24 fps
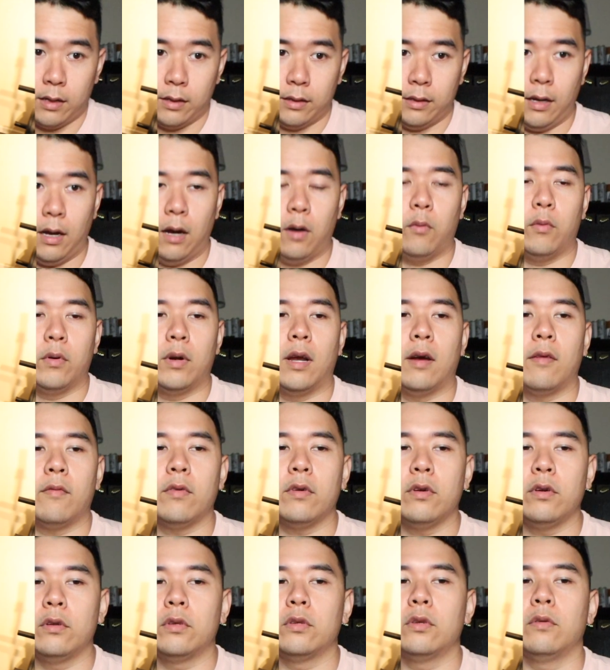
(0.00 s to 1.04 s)
Now whenever
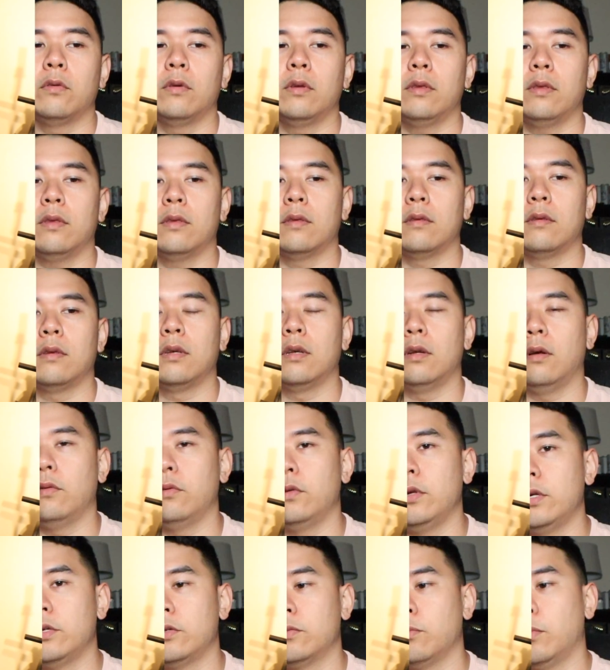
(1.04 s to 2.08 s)
you're doing
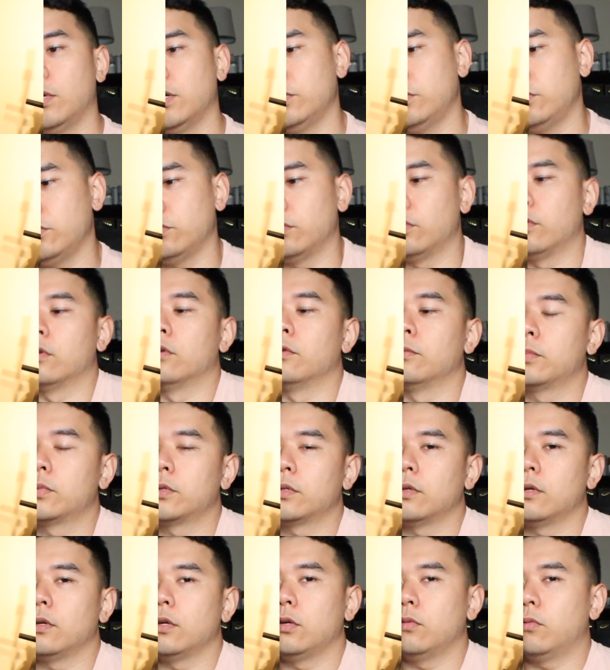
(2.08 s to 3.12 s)
these muscle groups,
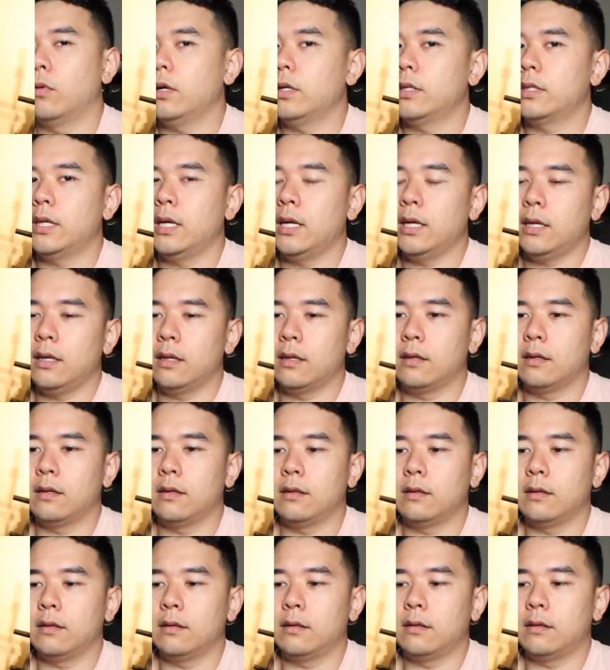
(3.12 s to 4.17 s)
you want to take it
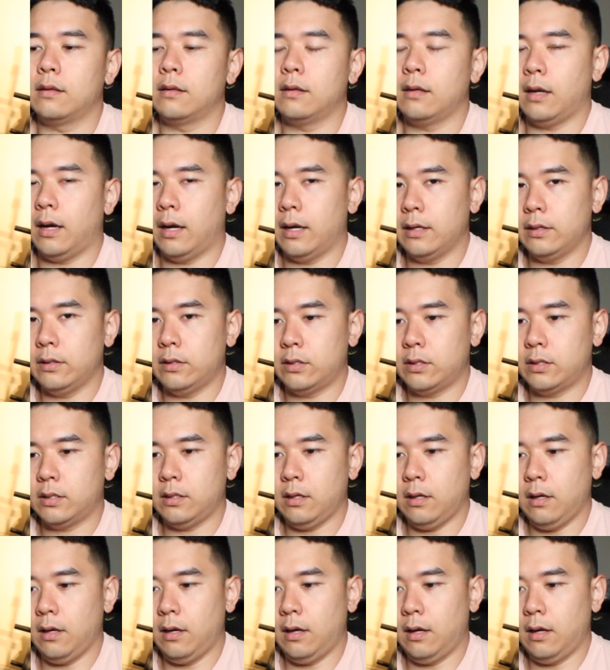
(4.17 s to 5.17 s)
nice,